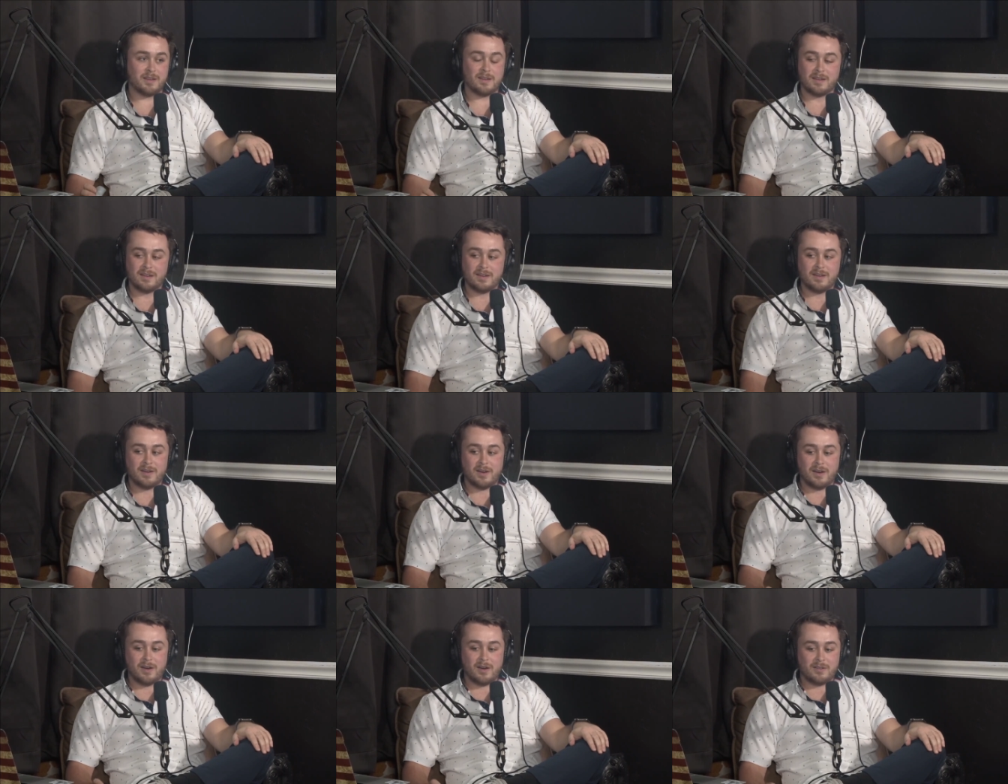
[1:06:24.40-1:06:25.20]

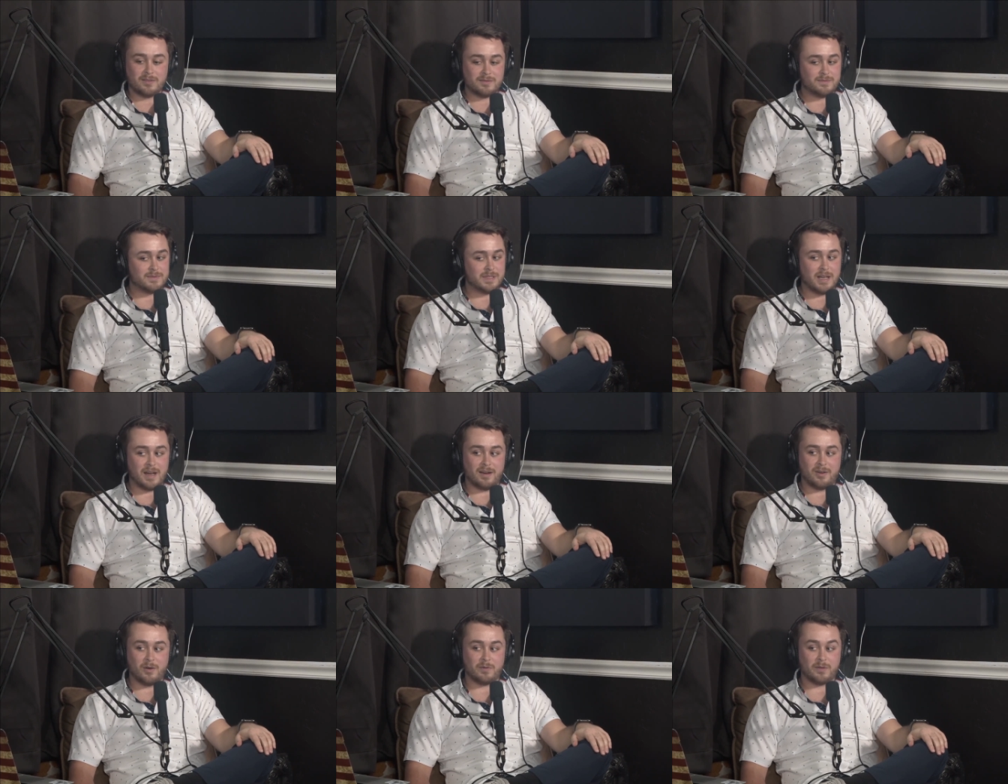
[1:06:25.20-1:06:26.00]

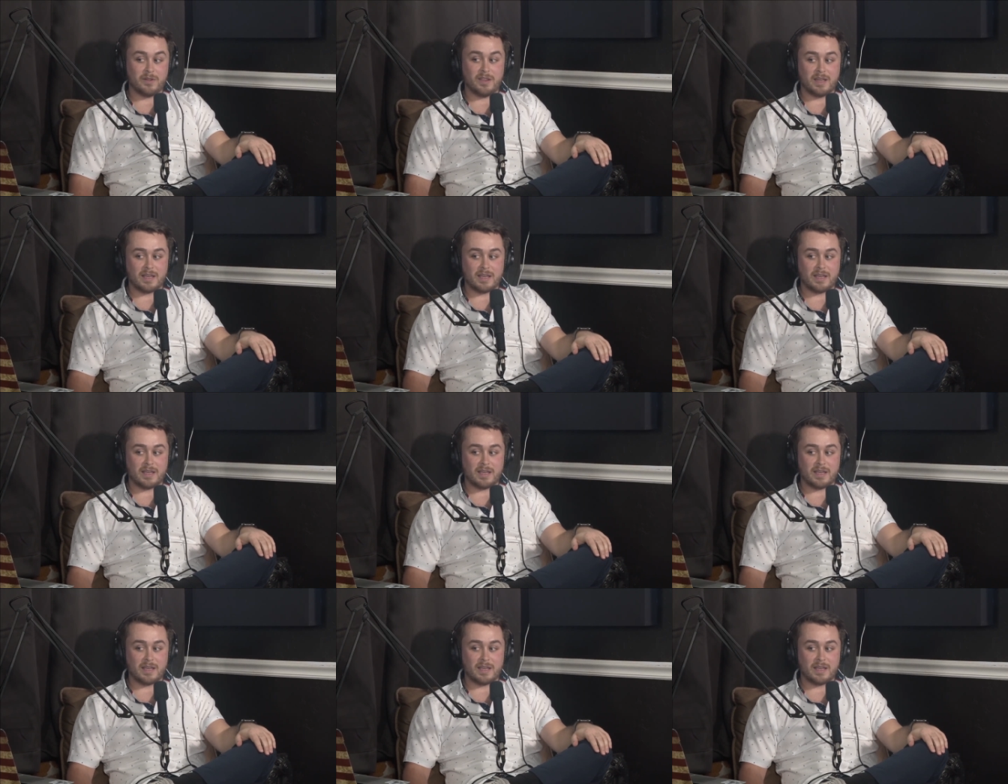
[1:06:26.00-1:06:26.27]
And hopefully